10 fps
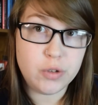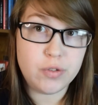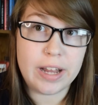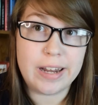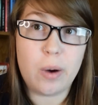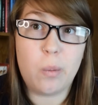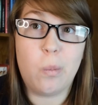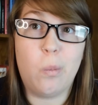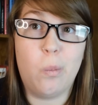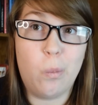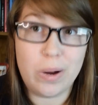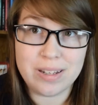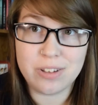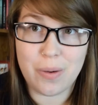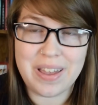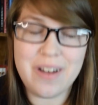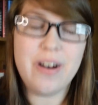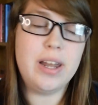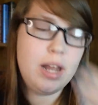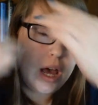find out what is going
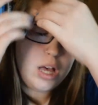on.